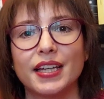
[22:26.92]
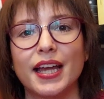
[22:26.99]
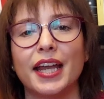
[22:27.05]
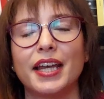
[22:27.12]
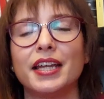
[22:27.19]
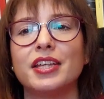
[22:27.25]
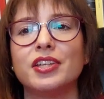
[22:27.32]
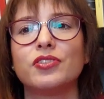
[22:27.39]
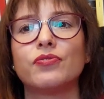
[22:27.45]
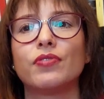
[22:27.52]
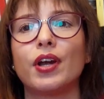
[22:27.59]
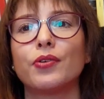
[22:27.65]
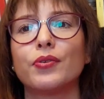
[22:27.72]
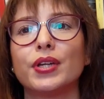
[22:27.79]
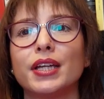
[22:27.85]
And he's
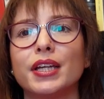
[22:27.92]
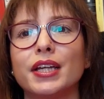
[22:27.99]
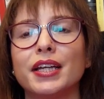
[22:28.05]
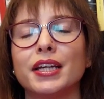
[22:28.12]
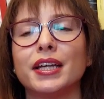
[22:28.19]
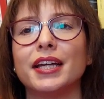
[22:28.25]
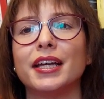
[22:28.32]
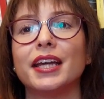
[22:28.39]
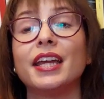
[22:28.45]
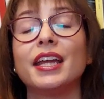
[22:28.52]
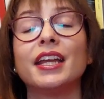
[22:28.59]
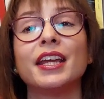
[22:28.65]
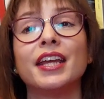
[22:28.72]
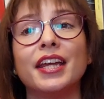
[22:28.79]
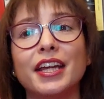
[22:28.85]
very, in
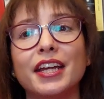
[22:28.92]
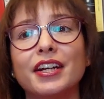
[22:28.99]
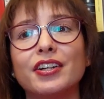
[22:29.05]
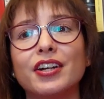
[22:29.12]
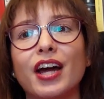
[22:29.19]
here,